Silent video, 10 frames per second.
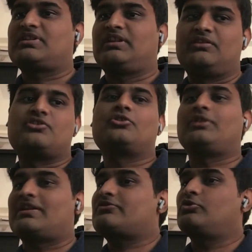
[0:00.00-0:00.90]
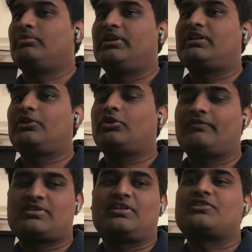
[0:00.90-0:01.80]
which an NGO has to maintain
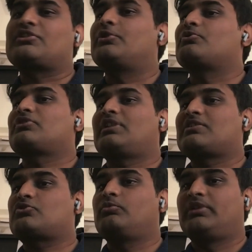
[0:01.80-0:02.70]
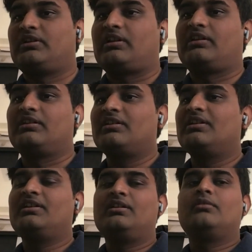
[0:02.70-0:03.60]
or which an institution has to maintain.
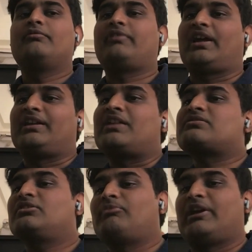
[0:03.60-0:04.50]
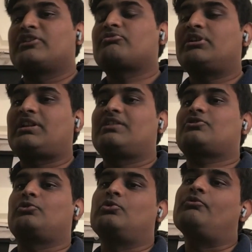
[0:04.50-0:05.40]
Financial management
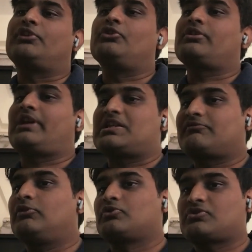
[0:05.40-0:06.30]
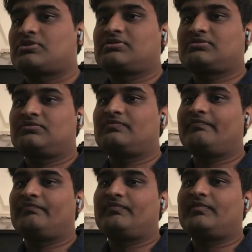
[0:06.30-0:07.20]
has to do with your cash flows
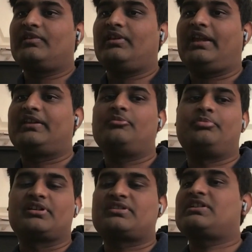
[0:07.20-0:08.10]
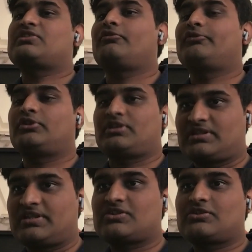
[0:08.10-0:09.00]
and the purchase of your
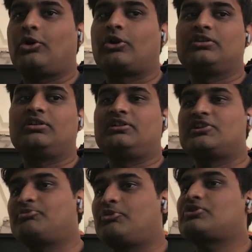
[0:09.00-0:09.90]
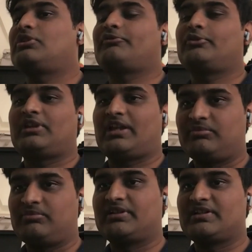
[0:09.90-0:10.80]
assets or the disposal of your
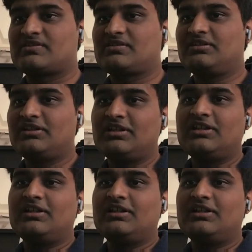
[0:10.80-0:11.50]
liabilities.